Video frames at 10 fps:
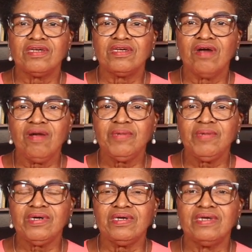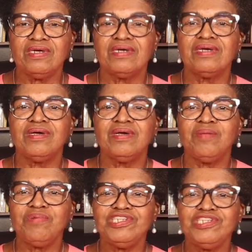comma,
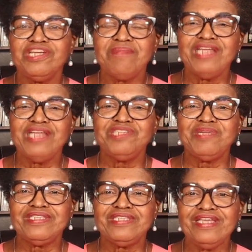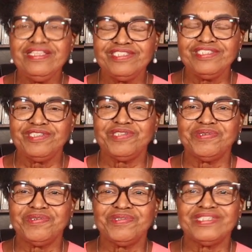Project Management
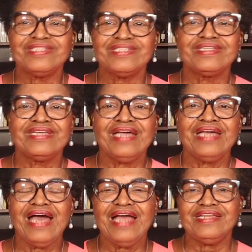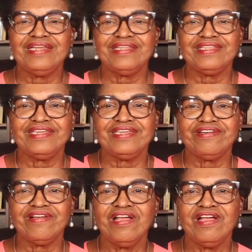Institute, and the year.
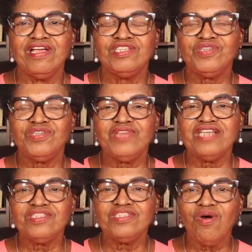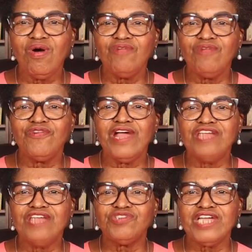So that's all for
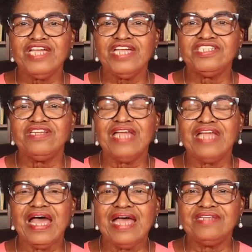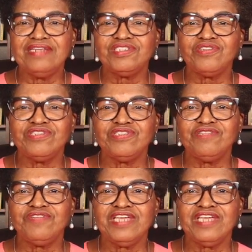education and
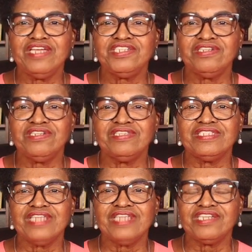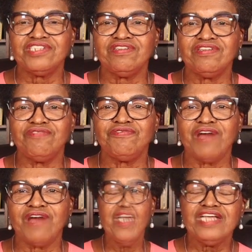certification, section
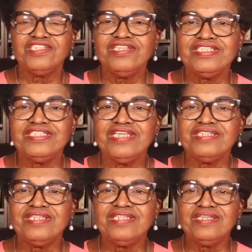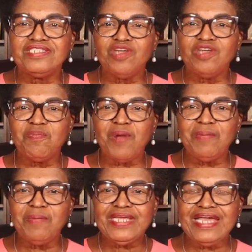5. Section 6 lists your
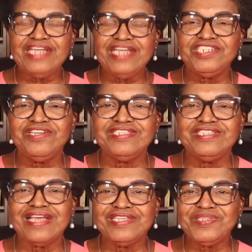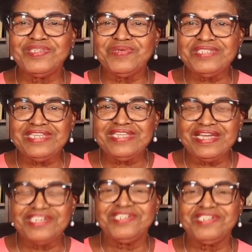publications,
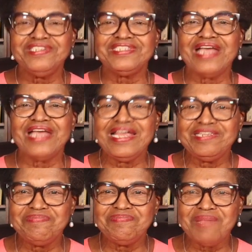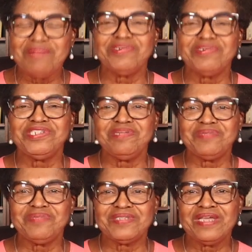associations, and
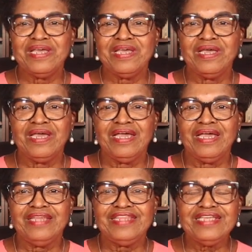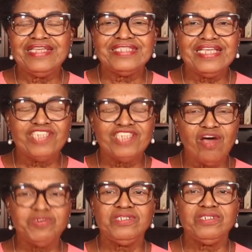memberships. This is
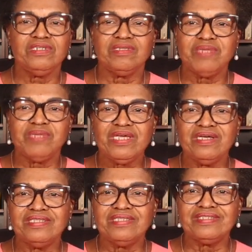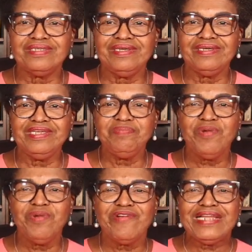optional because it
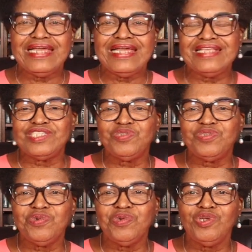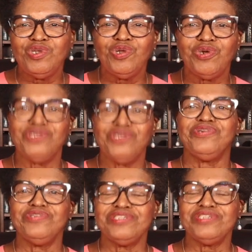more relates to
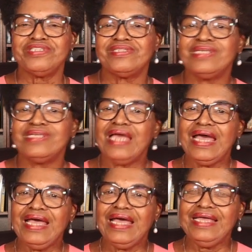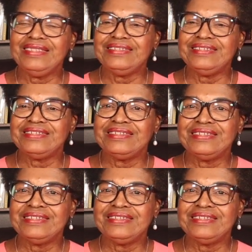lawyers and